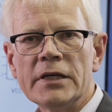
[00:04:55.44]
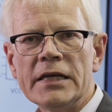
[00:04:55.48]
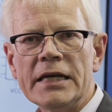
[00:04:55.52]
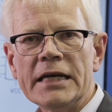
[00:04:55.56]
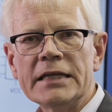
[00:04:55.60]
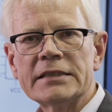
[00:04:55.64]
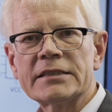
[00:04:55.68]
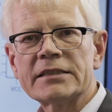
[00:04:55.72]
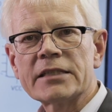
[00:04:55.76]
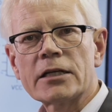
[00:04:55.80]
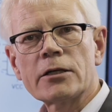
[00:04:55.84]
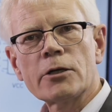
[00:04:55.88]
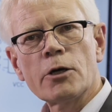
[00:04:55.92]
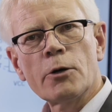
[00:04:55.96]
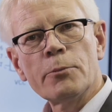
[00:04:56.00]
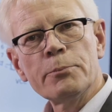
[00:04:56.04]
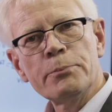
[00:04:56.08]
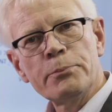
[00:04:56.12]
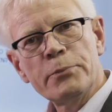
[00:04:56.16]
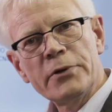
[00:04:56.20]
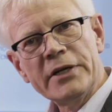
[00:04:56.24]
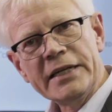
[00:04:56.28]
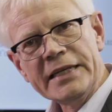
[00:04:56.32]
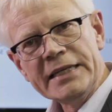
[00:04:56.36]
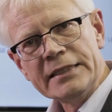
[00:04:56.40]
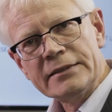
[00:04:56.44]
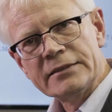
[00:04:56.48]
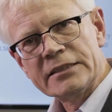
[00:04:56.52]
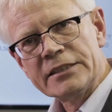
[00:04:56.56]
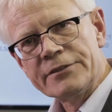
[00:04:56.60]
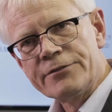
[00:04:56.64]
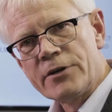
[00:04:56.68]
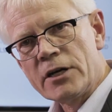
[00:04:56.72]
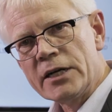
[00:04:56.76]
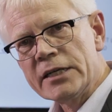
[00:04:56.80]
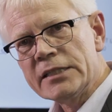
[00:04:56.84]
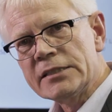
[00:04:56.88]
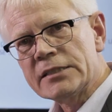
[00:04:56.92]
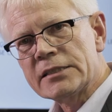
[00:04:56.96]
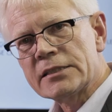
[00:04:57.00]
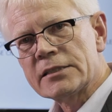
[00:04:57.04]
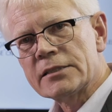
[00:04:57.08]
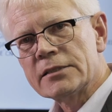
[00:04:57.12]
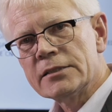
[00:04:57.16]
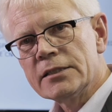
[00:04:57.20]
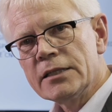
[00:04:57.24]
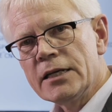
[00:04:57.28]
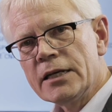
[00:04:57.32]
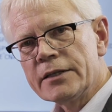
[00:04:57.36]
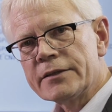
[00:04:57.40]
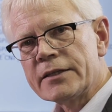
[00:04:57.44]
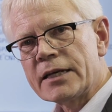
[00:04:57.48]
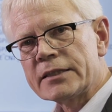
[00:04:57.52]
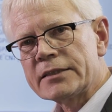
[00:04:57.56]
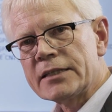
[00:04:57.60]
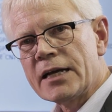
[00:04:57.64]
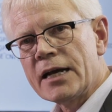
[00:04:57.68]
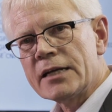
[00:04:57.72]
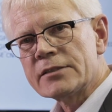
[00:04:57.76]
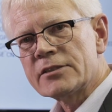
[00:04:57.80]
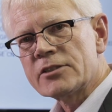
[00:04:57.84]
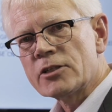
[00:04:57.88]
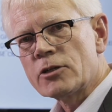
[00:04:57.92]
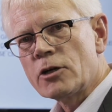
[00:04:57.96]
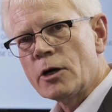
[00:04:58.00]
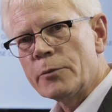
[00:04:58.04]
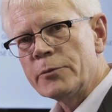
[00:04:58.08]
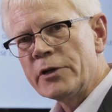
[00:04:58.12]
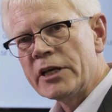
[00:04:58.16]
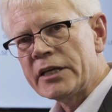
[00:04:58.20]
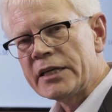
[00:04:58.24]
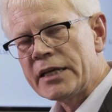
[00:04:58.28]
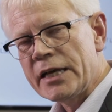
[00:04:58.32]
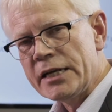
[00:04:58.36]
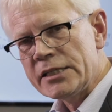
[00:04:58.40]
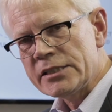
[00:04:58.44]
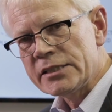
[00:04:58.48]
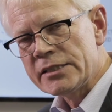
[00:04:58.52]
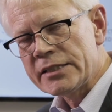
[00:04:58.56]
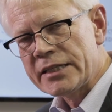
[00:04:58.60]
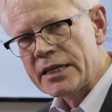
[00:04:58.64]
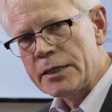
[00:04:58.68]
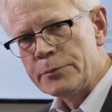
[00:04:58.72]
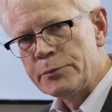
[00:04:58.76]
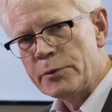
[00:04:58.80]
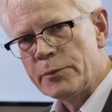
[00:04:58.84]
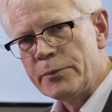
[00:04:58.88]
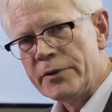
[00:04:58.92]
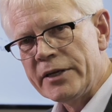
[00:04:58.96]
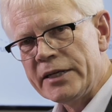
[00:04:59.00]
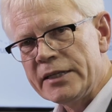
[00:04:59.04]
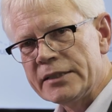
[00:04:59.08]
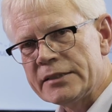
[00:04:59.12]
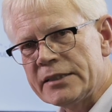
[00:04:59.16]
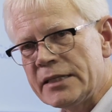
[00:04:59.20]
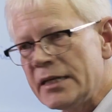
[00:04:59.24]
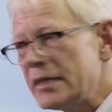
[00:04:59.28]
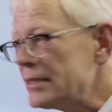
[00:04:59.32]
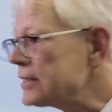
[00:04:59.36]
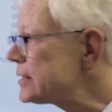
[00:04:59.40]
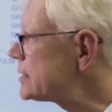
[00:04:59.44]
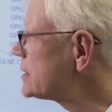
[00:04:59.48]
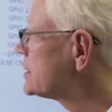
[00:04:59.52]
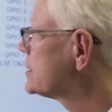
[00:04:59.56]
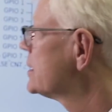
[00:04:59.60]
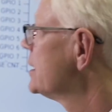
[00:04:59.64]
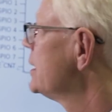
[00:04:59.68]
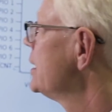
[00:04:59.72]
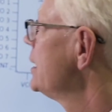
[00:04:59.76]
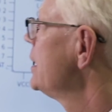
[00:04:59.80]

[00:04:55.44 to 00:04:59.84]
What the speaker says: It's a complete device that has the communication capabilities